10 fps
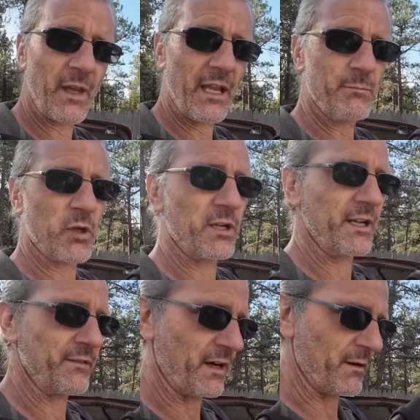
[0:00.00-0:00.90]
and put it
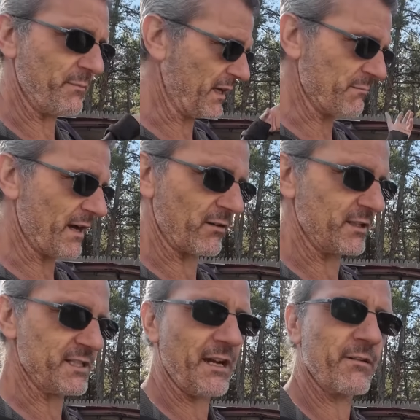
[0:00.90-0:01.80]
in their big metal
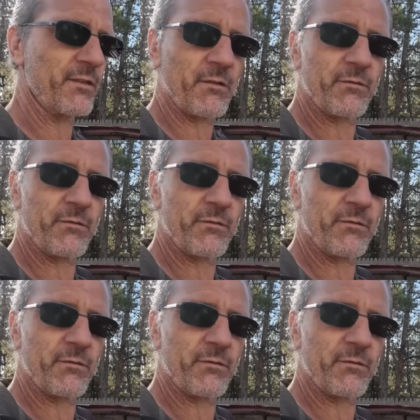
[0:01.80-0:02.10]
container.